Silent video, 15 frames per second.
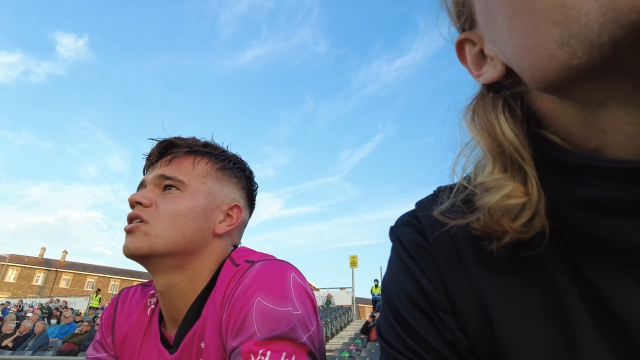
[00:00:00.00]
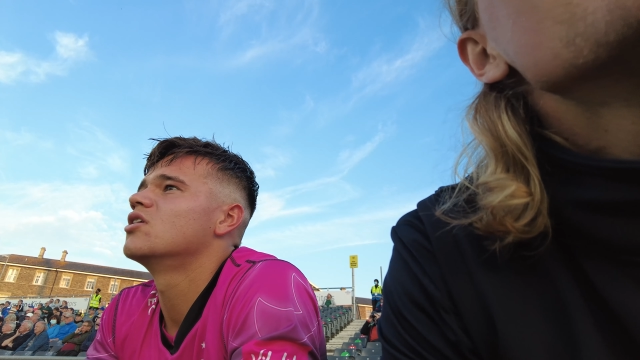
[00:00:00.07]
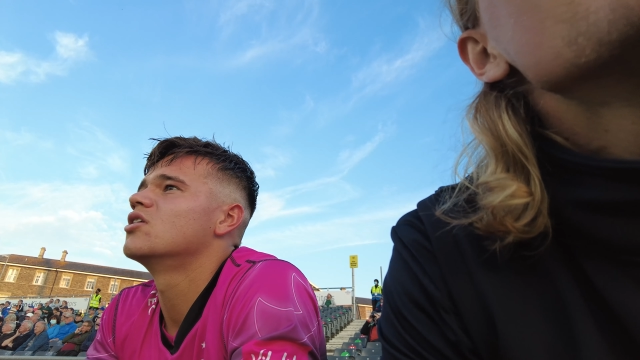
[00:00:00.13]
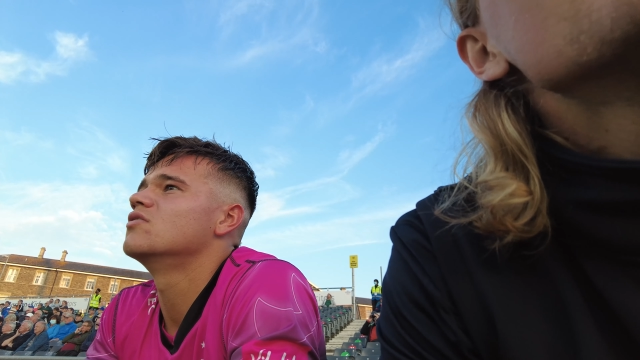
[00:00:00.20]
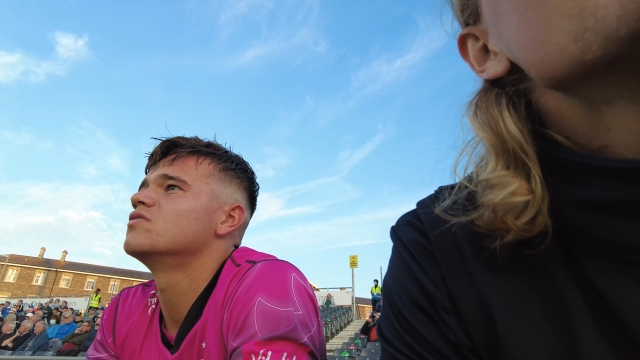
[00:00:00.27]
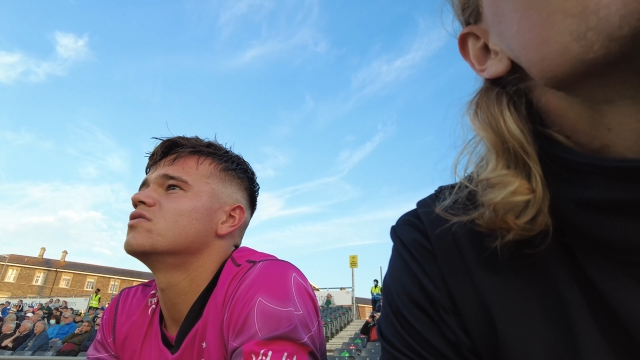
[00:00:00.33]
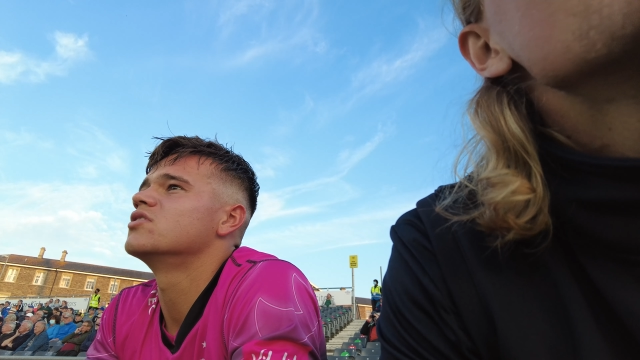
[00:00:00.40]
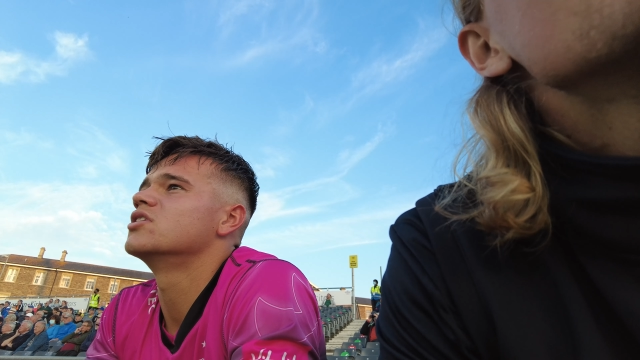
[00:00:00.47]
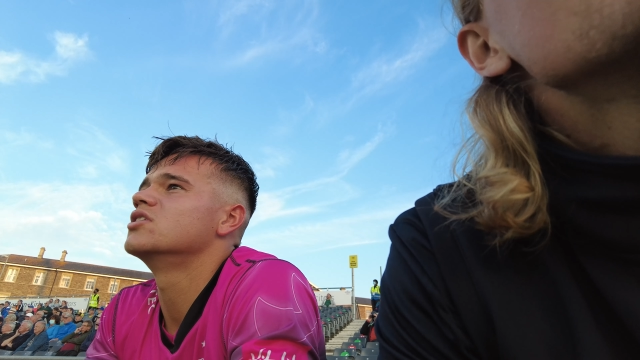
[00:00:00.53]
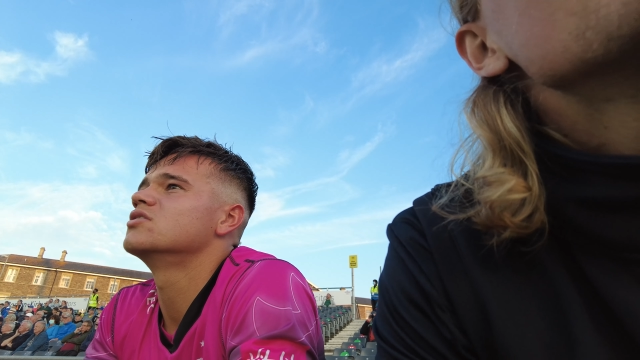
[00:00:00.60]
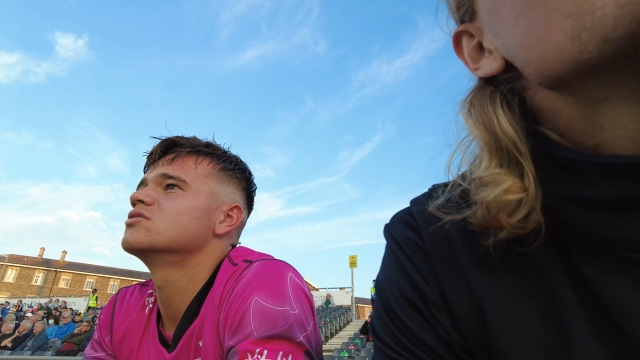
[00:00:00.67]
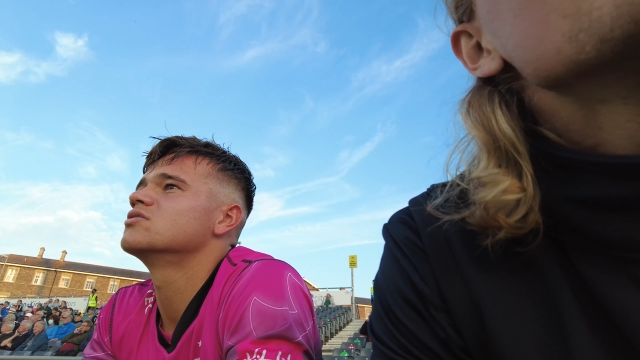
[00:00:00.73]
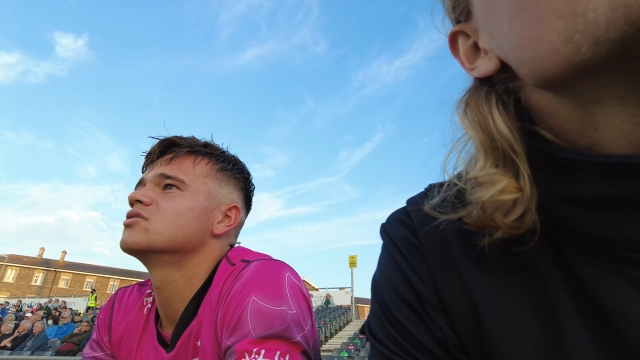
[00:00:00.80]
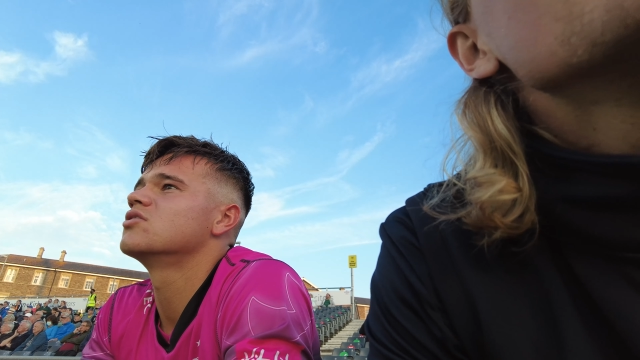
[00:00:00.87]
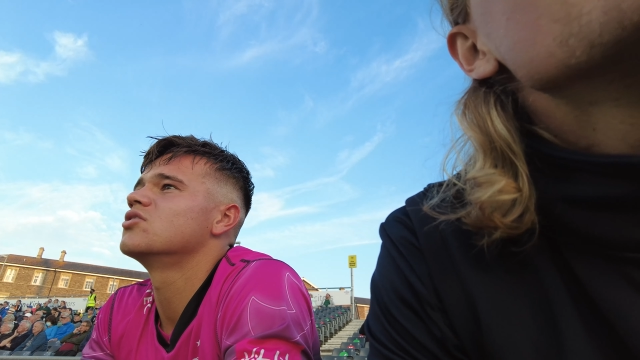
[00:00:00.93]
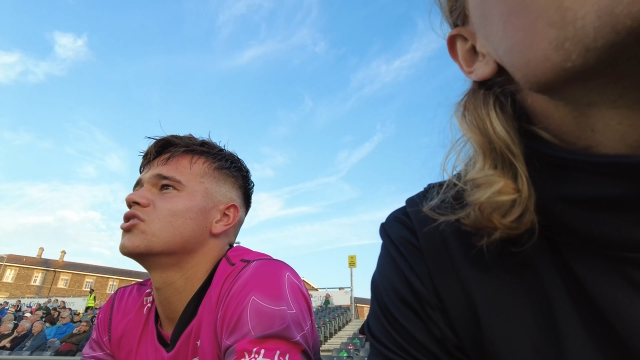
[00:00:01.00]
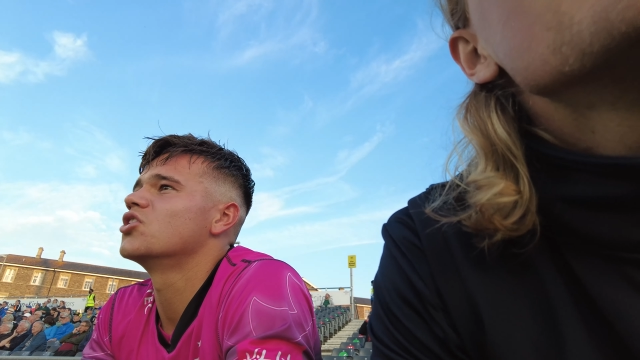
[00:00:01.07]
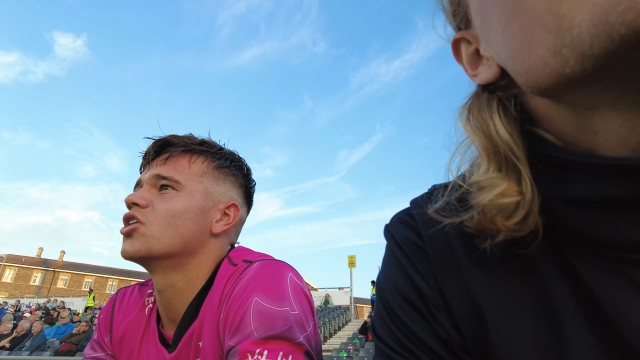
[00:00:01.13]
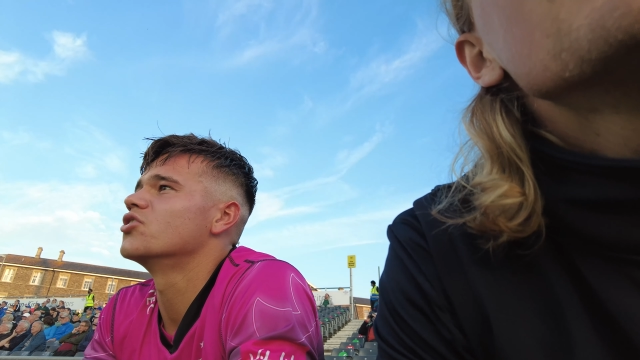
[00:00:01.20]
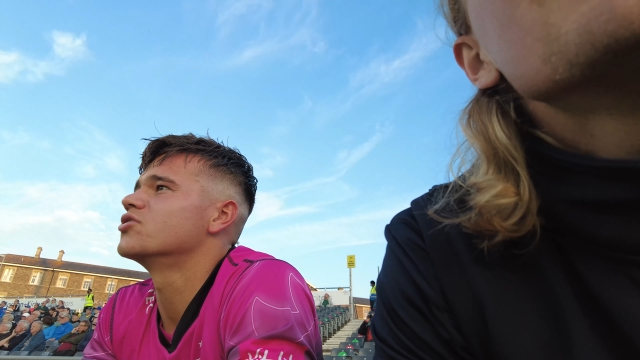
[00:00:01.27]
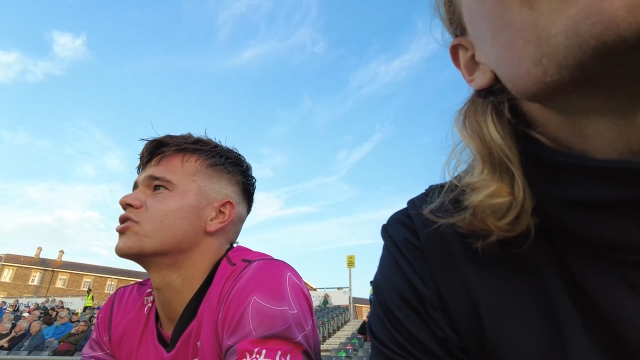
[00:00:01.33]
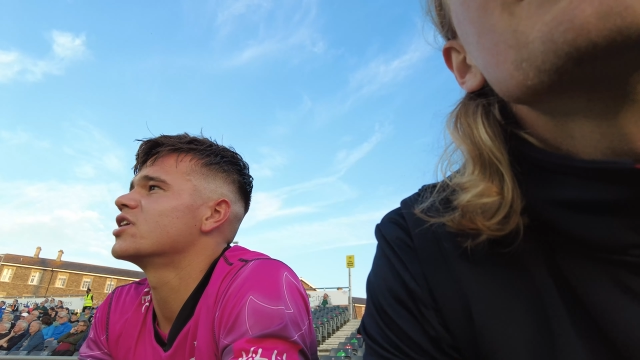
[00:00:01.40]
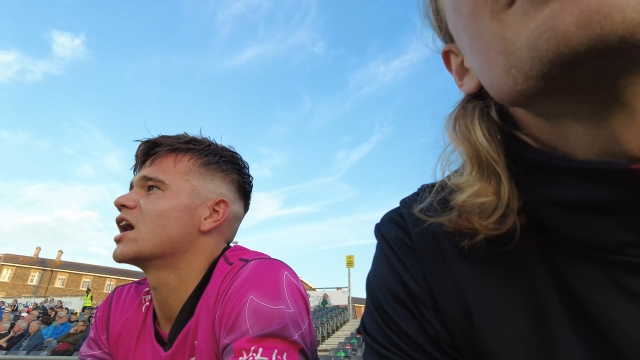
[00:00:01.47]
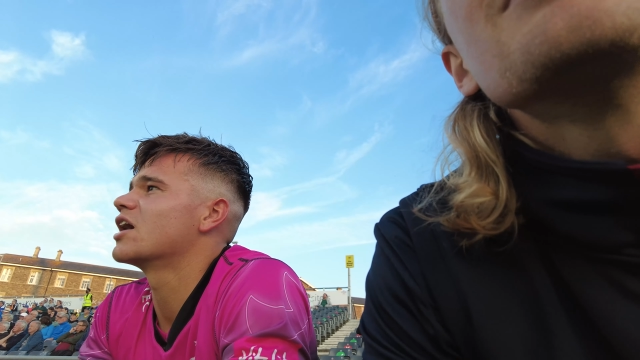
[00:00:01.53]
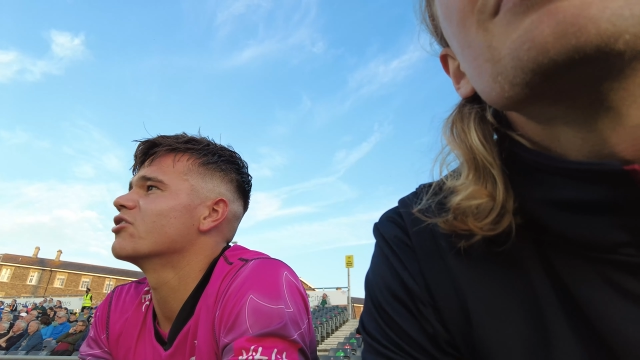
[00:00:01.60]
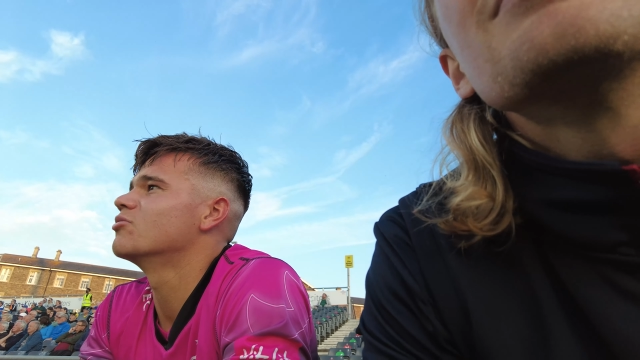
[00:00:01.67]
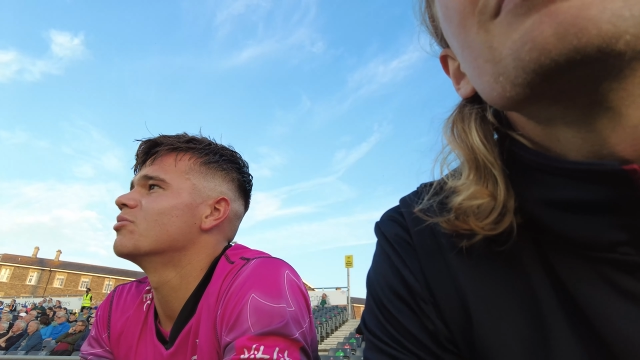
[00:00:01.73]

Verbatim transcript: hopefully the goat can carry